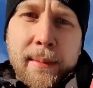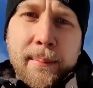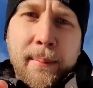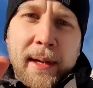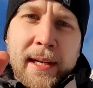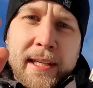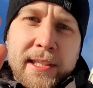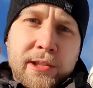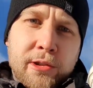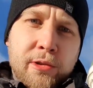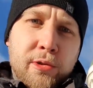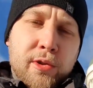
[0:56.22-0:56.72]

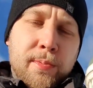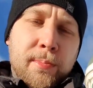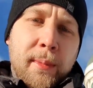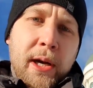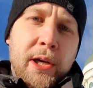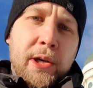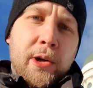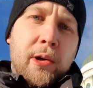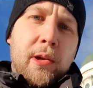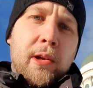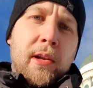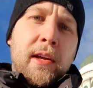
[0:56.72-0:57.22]
managed to
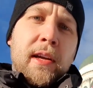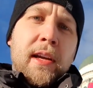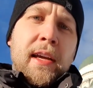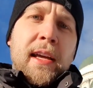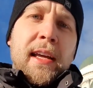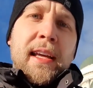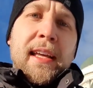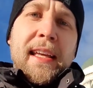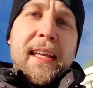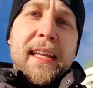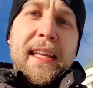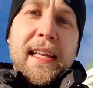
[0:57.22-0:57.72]
smuggle
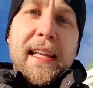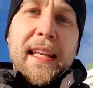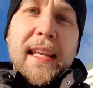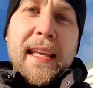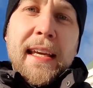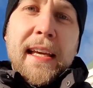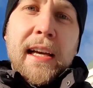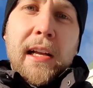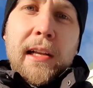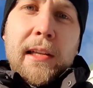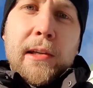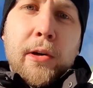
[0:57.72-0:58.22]

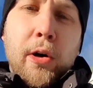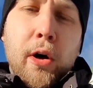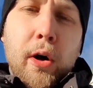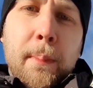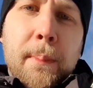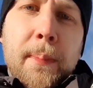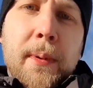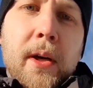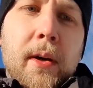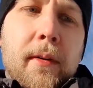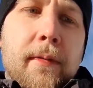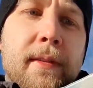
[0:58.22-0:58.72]
illegal
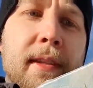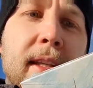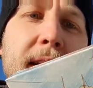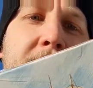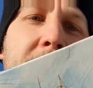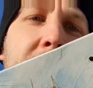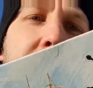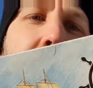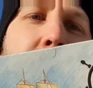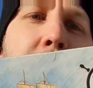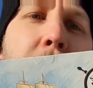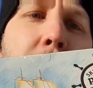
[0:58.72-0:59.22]
copy of this,
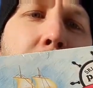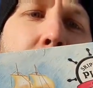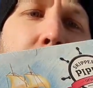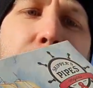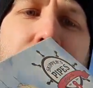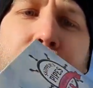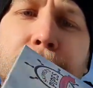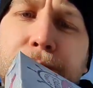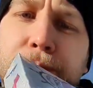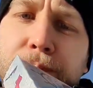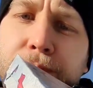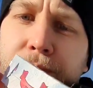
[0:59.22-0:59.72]
so
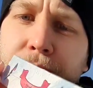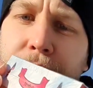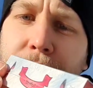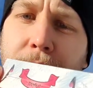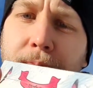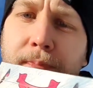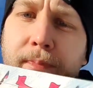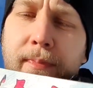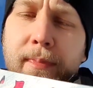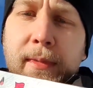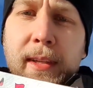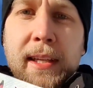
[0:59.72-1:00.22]

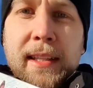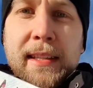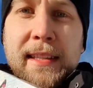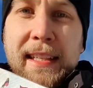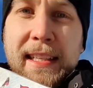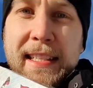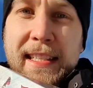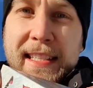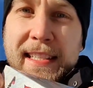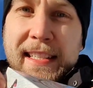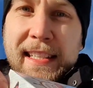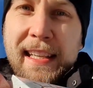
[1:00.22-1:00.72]

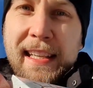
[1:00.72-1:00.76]
this is